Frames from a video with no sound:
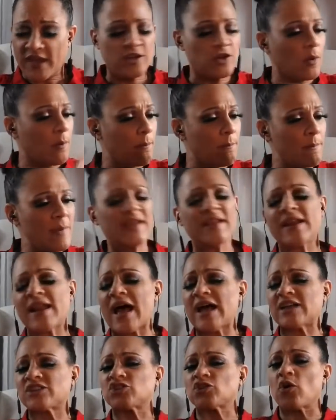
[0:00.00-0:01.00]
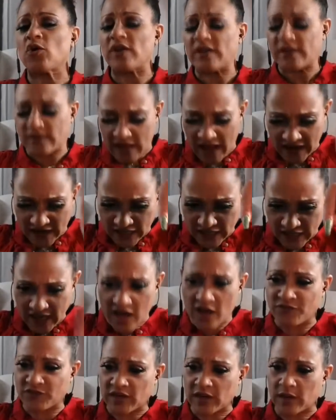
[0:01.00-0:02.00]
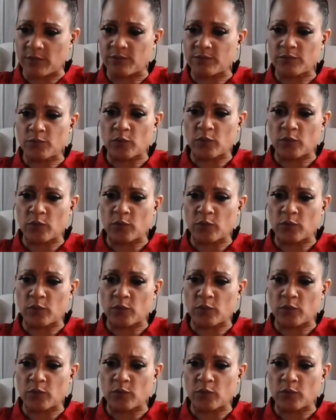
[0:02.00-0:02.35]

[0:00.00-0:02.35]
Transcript: The minute I started, I loved him,